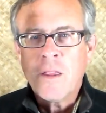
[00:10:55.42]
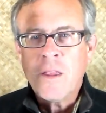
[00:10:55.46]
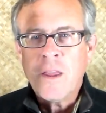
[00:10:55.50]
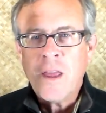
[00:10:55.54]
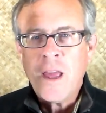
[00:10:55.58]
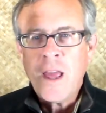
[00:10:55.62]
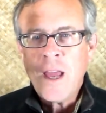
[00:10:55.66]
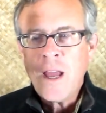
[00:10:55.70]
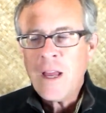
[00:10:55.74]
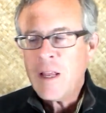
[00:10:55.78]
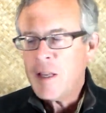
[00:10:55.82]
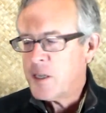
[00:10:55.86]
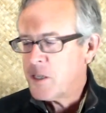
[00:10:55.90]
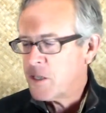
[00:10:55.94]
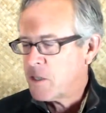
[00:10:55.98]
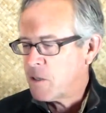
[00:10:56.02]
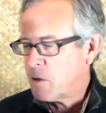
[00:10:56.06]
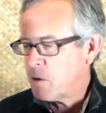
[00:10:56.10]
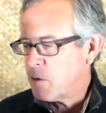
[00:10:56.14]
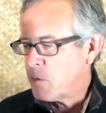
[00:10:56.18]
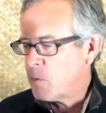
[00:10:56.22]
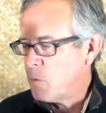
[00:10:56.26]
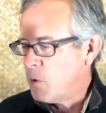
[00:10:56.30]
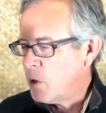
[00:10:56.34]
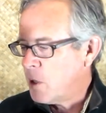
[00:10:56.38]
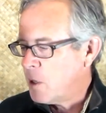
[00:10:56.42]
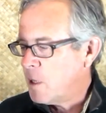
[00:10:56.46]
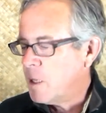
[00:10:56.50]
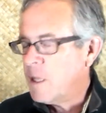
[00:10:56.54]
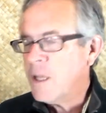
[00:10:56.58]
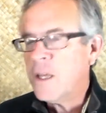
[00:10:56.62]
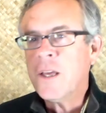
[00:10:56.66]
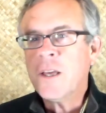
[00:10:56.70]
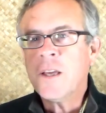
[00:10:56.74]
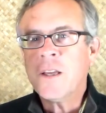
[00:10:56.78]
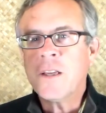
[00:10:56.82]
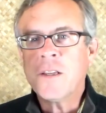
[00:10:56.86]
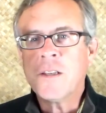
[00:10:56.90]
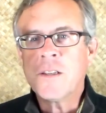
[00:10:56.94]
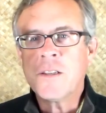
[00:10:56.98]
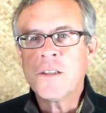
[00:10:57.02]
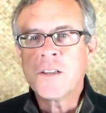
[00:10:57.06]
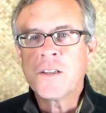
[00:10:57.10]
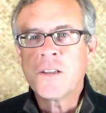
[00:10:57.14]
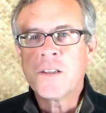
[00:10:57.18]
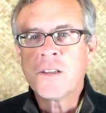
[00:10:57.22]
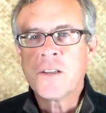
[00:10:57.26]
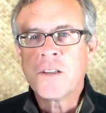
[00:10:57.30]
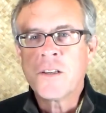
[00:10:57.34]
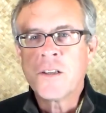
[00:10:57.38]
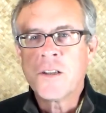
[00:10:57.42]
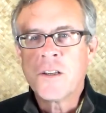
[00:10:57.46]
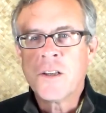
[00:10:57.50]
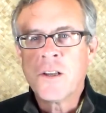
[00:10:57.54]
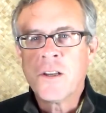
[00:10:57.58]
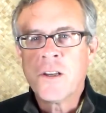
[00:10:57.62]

The answer really is